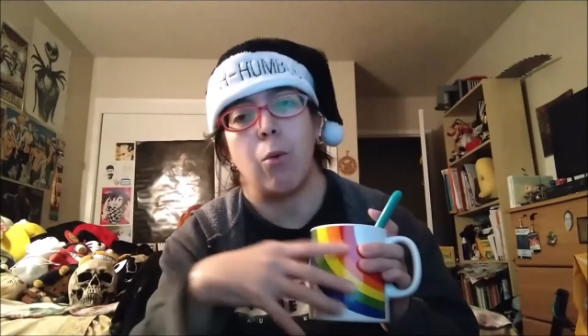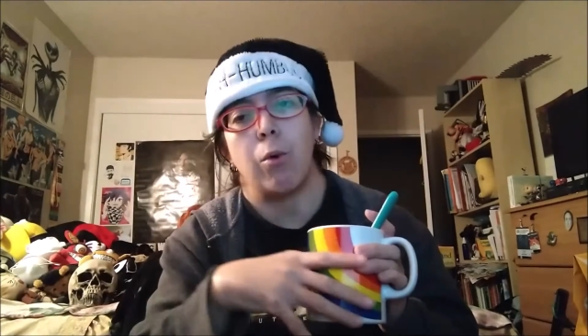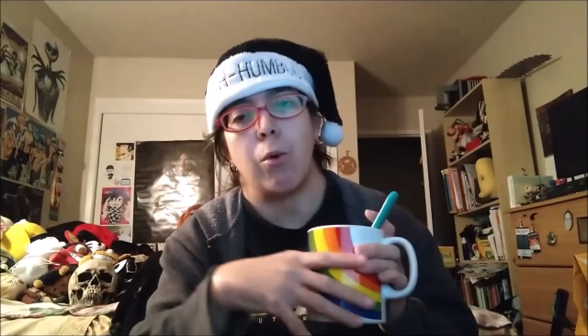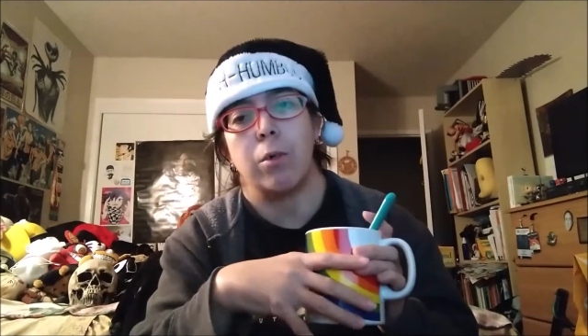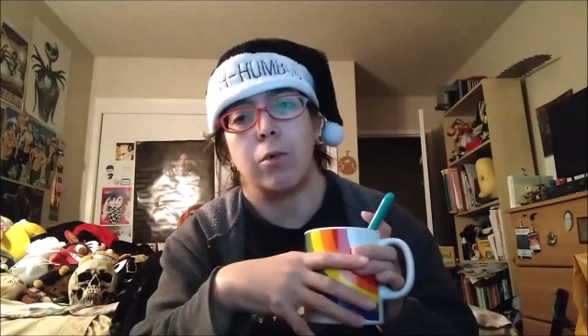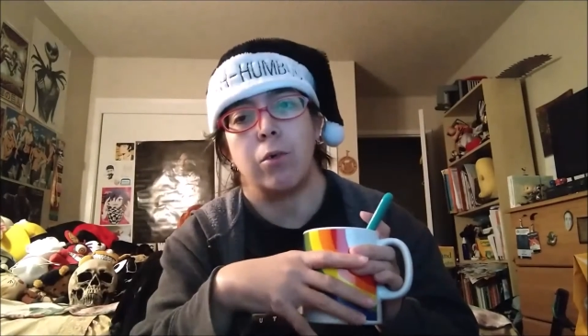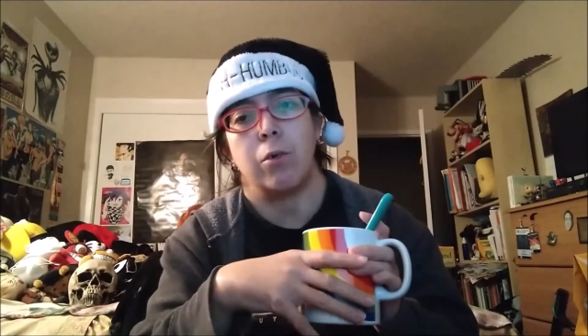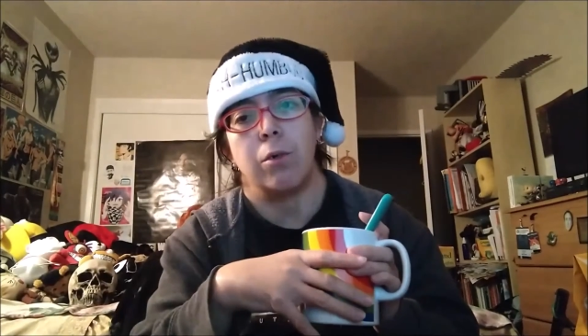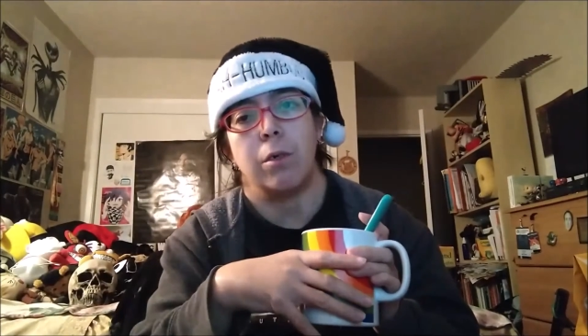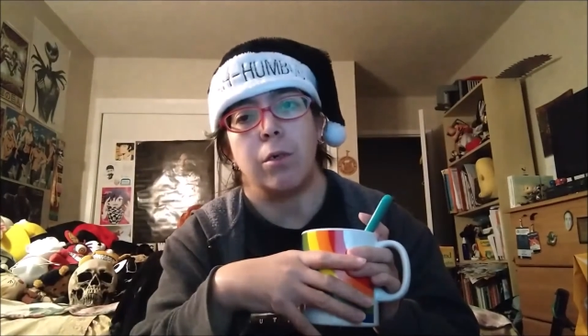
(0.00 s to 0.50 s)

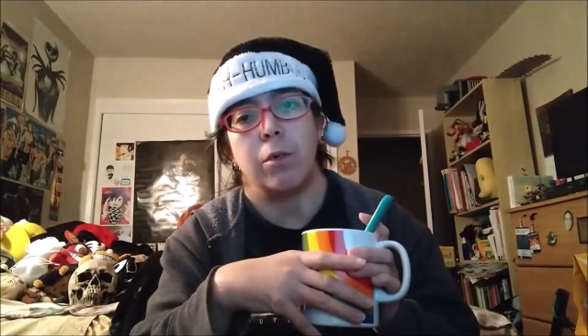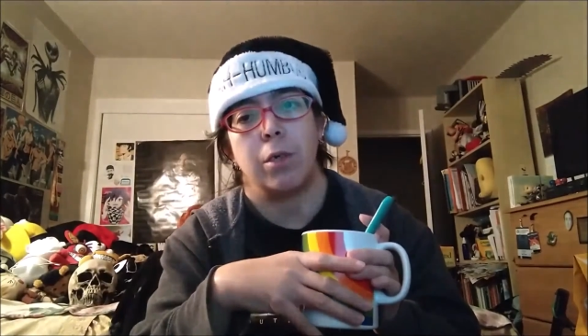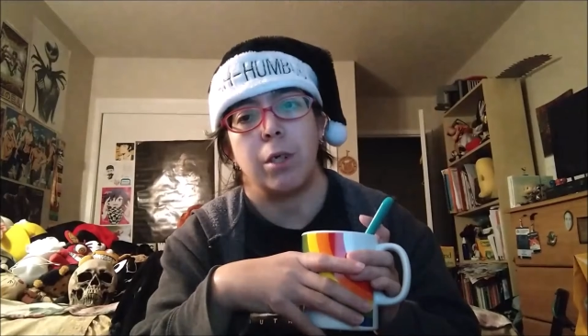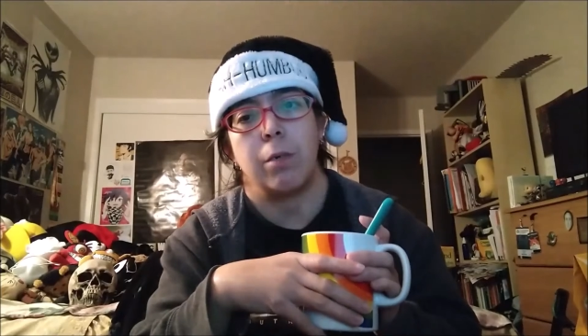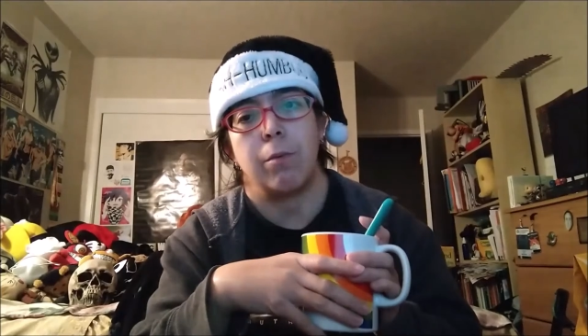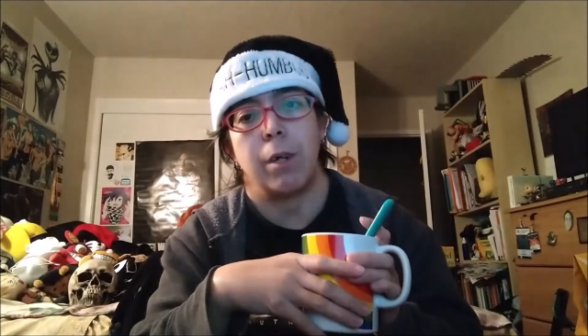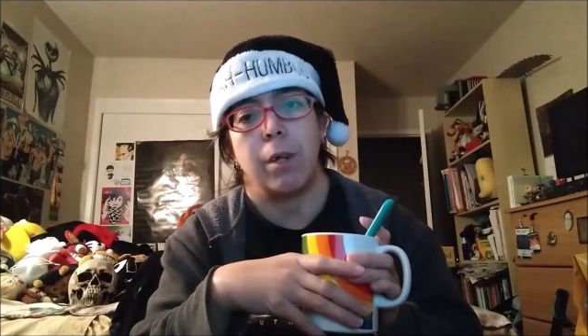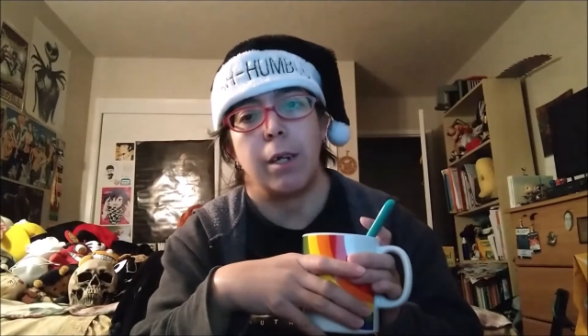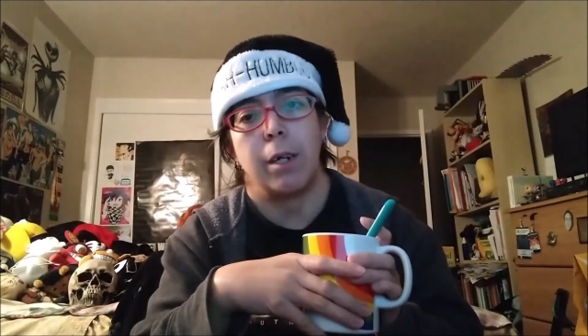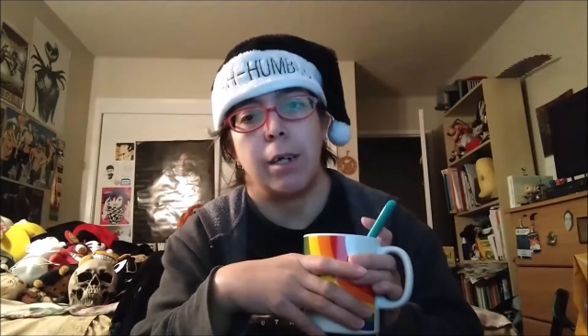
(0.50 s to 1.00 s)
War
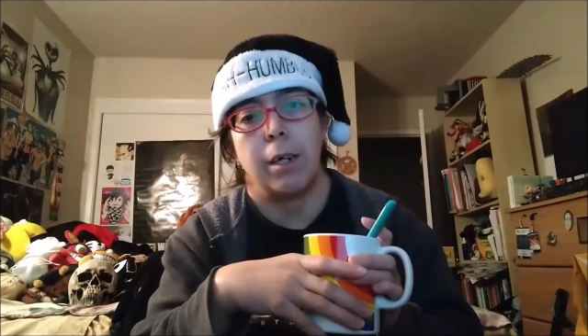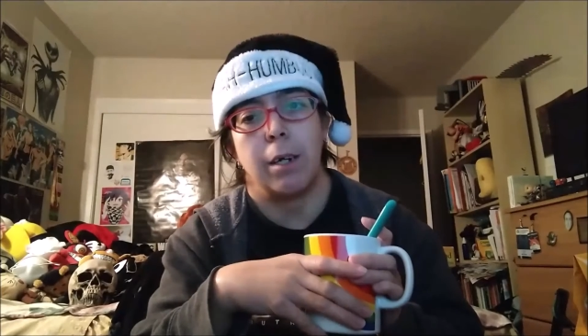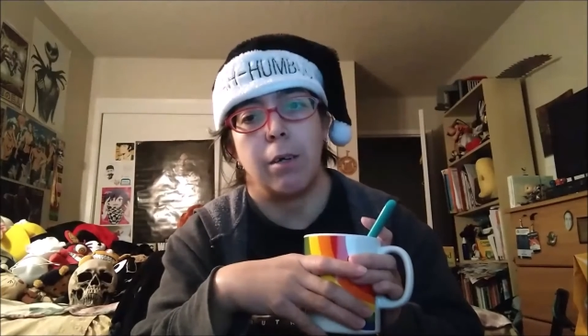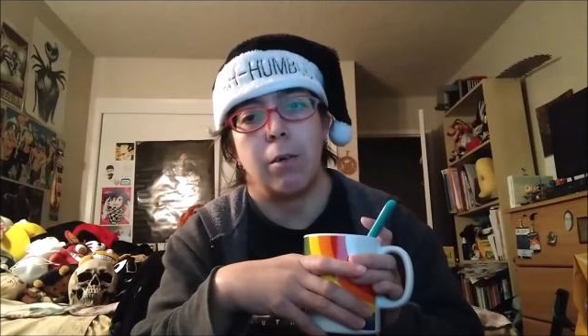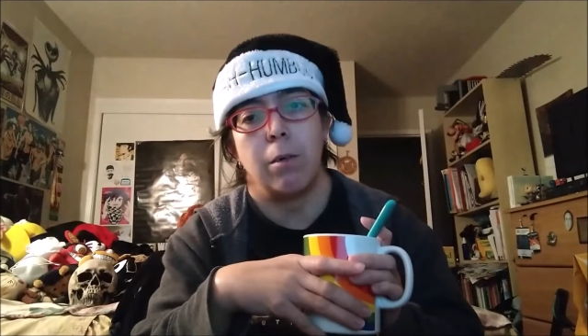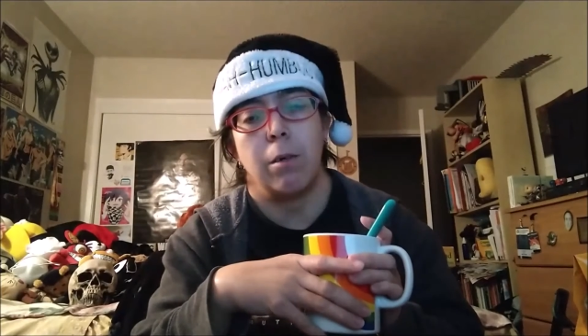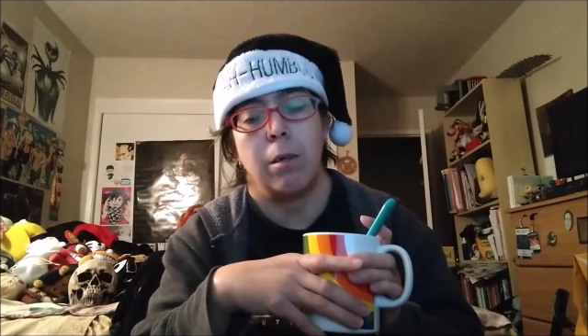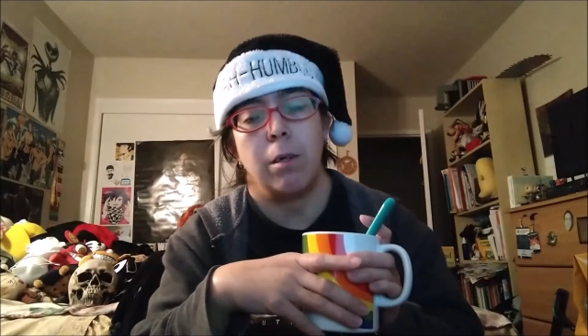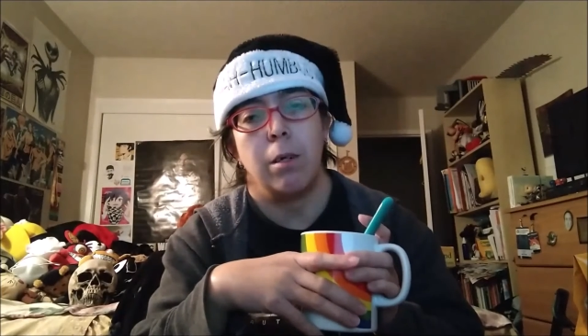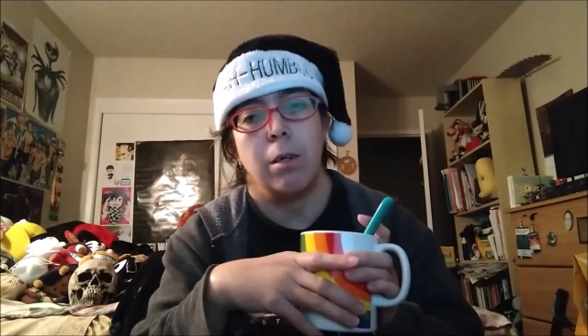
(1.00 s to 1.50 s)
trilogy right
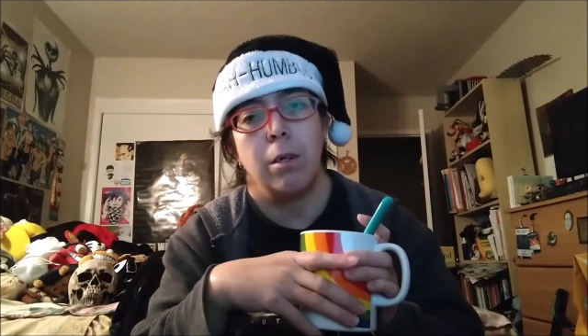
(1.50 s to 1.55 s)
now,